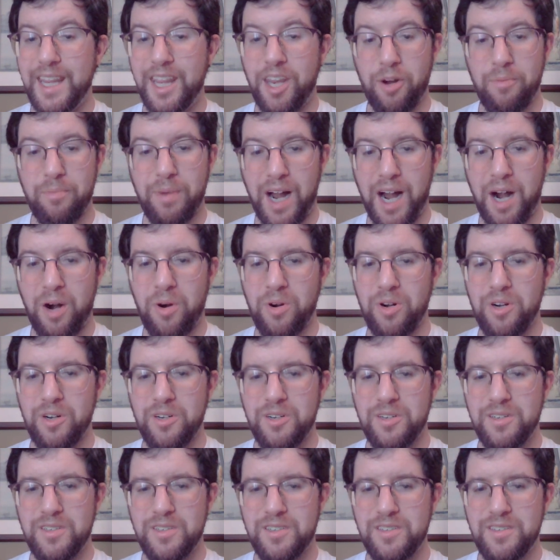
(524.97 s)
their power.
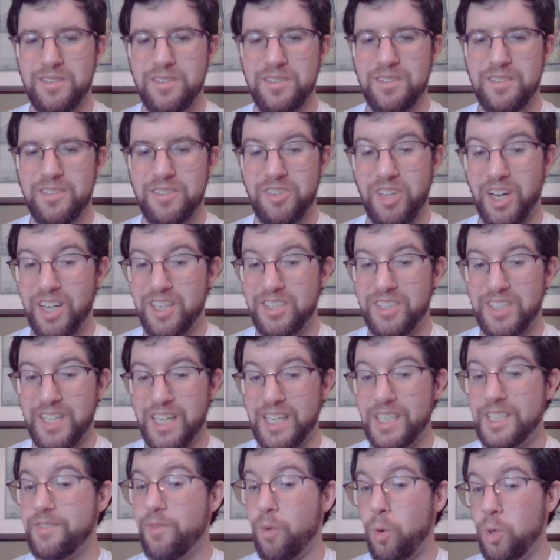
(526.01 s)
Thus,
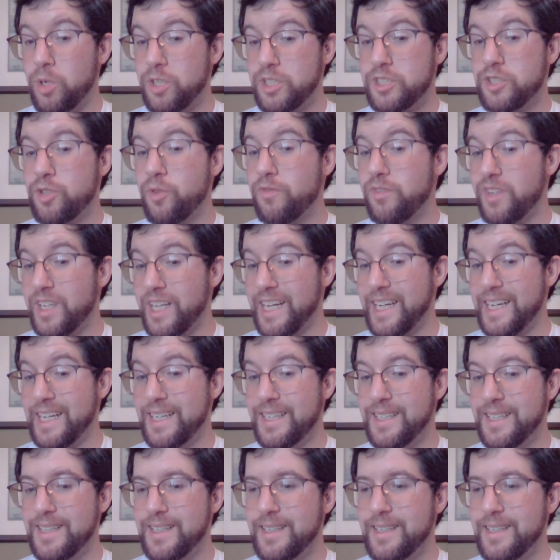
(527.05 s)
he is forced to flee.